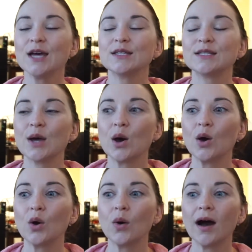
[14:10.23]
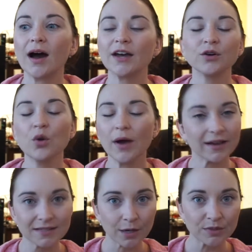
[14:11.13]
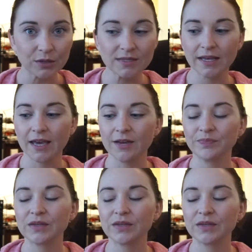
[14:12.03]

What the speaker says: So I don't know why I stopped using it.